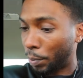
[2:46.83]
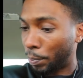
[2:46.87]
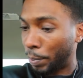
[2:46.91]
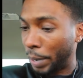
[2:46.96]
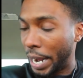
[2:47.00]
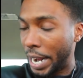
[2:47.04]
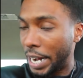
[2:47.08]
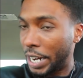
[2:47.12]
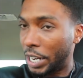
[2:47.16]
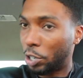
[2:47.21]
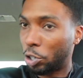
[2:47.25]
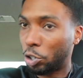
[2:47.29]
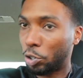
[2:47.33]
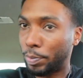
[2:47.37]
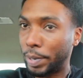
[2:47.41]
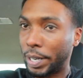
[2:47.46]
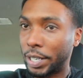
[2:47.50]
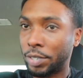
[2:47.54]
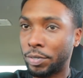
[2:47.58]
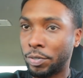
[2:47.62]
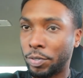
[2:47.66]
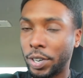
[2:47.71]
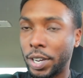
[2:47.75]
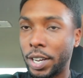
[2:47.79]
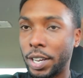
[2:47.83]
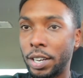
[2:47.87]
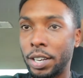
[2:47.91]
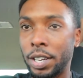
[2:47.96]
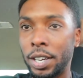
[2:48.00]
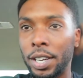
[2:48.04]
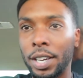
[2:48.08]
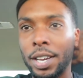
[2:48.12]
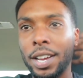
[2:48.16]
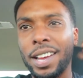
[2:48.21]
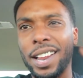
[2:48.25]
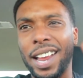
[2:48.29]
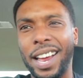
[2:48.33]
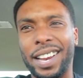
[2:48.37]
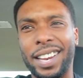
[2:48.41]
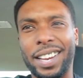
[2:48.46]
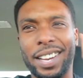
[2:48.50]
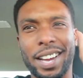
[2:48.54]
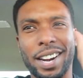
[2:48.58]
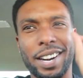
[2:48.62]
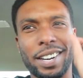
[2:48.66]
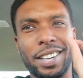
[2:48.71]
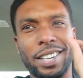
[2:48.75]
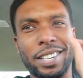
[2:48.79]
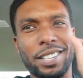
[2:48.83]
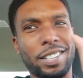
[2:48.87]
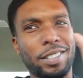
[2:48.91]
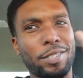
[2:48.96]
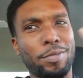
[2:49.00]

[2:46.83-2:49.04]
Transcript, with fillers: Pain Equals Best Friend, like he kind of does